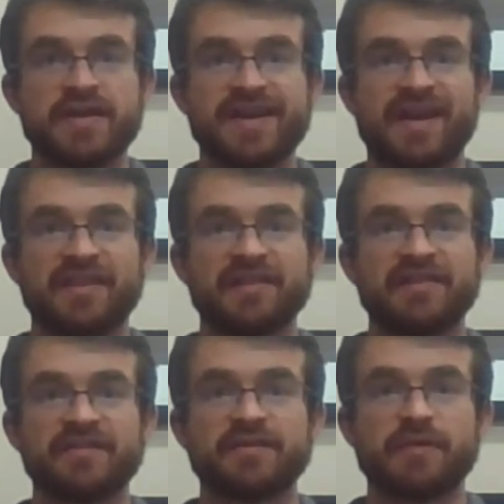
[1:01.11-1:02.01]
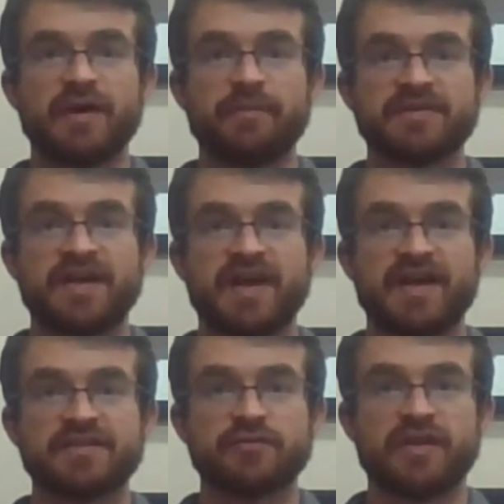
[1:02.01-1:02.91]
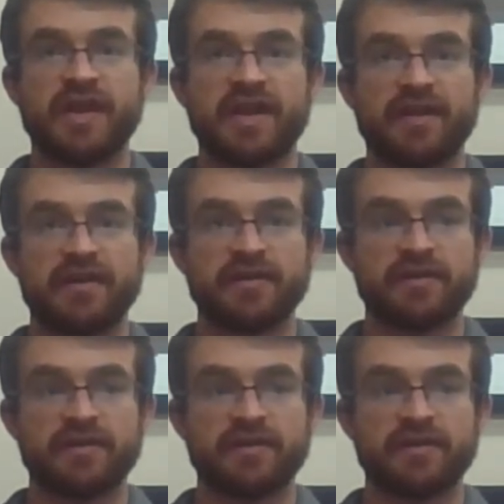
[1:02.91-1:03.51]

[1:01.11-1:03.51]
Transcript: and then lift them up as high as you can.